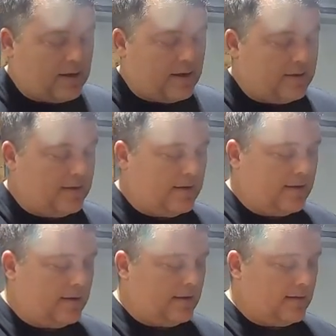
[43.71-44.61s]
And
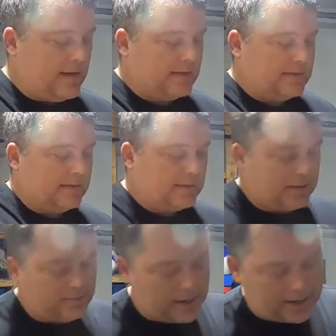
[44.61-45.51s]
then that's just
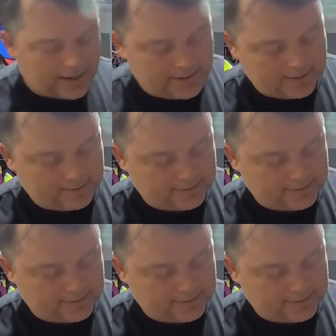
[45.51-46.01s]
sitting behind here,